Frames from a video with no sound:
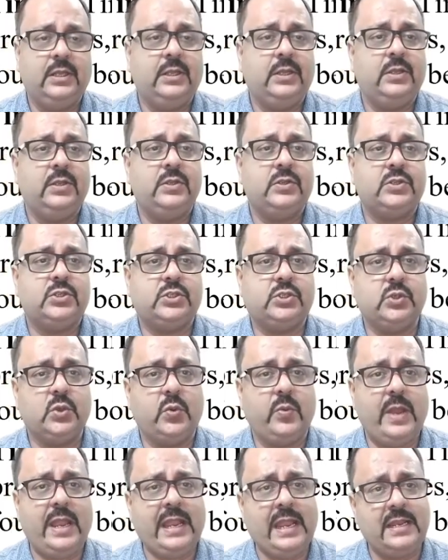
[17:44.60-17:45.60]

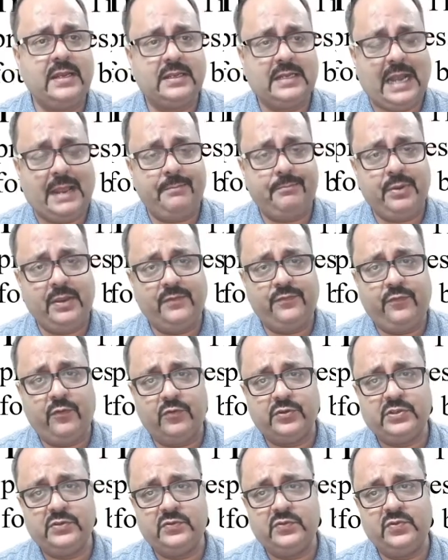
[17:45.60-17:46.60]
So again, clamping
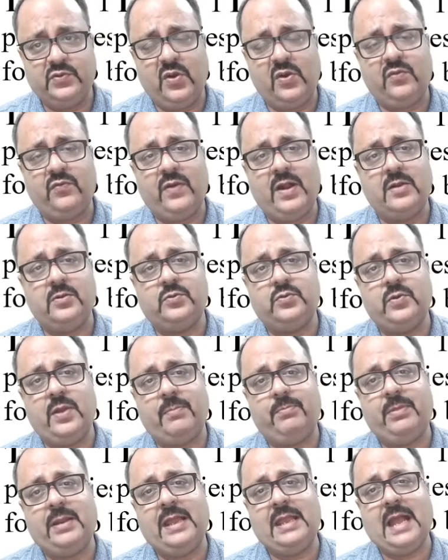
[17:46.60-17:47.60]
force, you do not want to
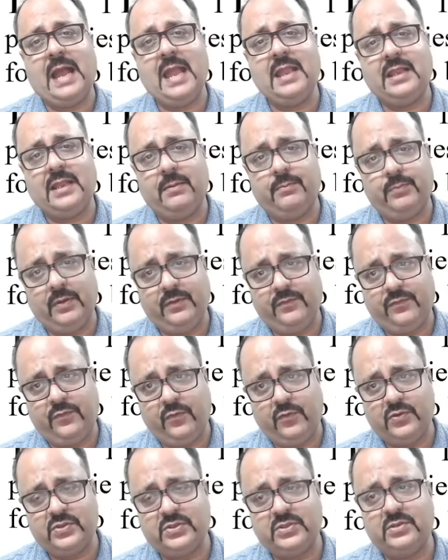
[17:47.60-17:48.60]
apply high clamping
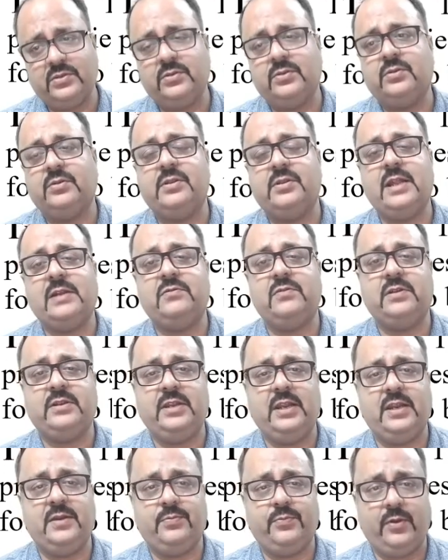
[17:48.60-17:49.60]
force. That will
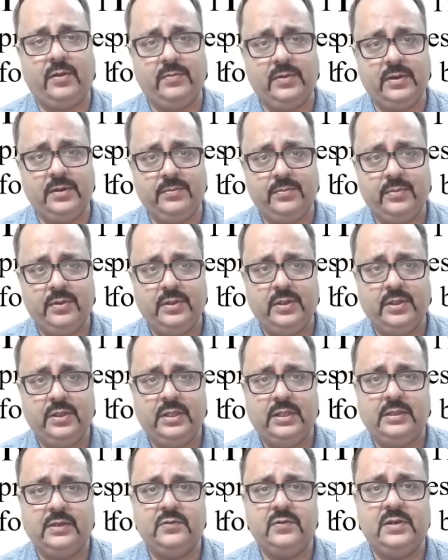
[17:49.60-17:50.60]
create problem,
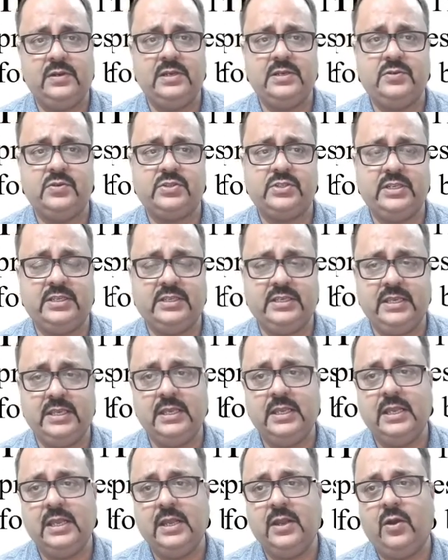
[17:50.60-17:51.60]
that will lead to
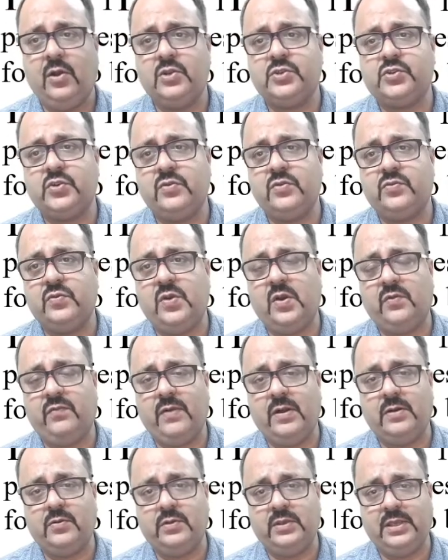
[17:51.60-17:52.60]
sticking. Also, you do not
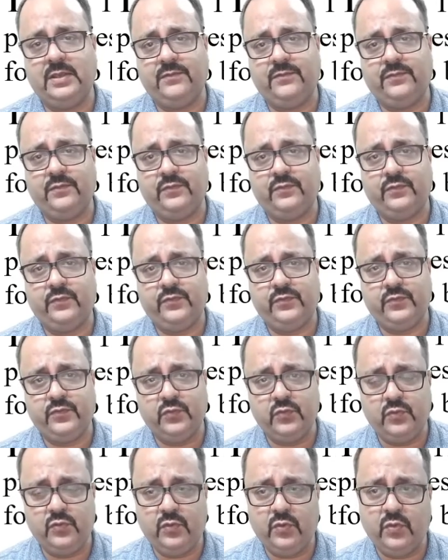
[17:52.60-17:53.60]
want to give
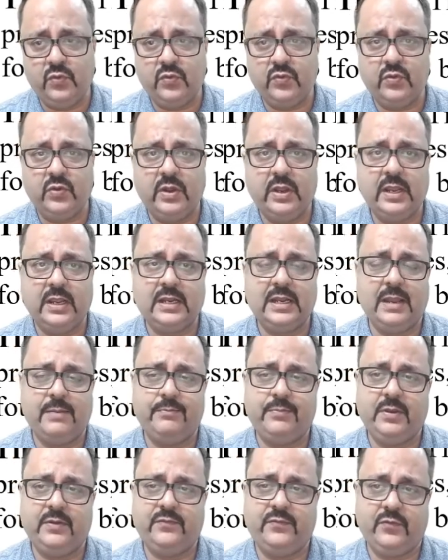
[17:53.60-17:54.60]
too low a
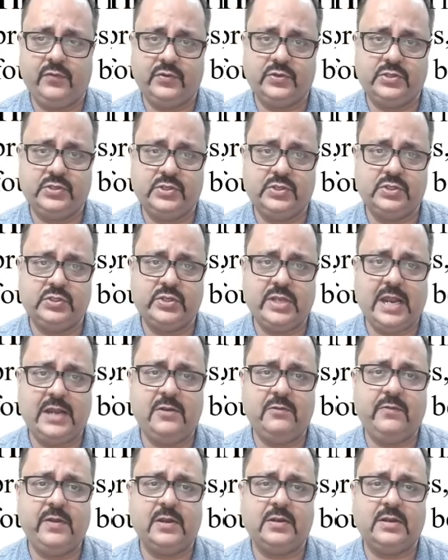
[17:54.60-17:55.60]
clamping force. So
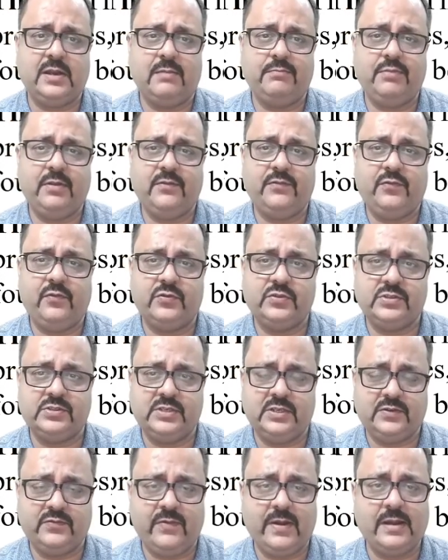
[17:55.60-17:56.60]
adequate clamping force is
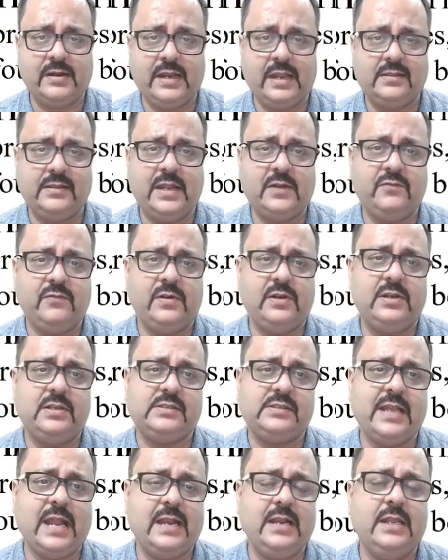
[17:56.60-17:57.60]
required, and that will
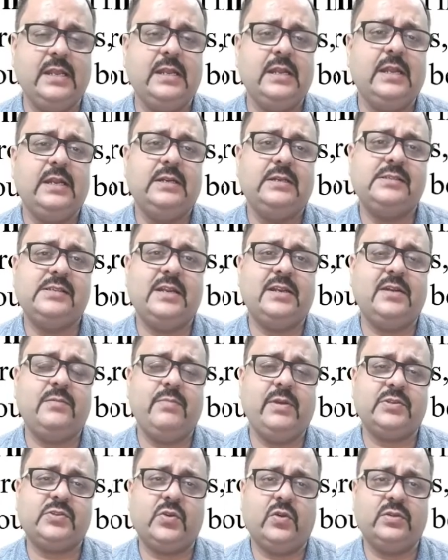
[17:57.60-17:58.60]
decided
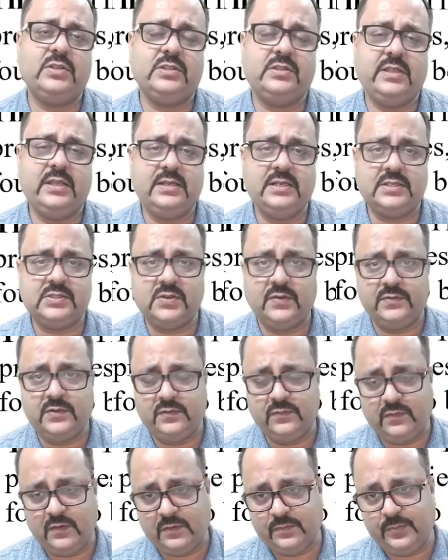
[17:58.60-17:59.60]
based on the thickness of the
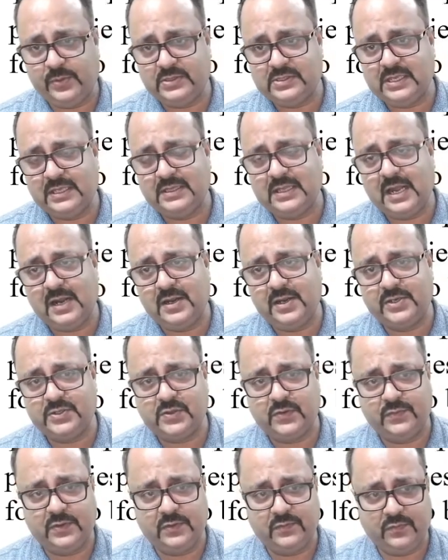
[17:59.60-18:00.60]
workpiece and the hardness
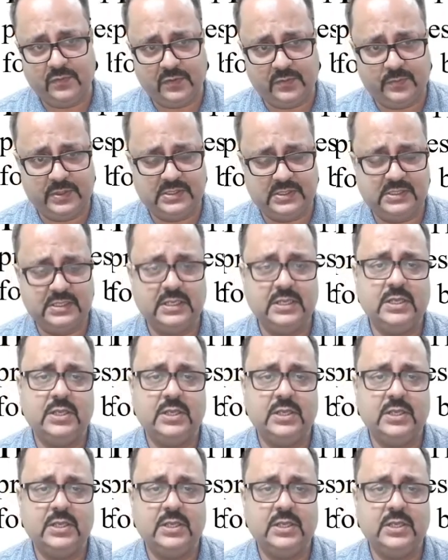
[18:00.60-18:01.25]
of the workpiece.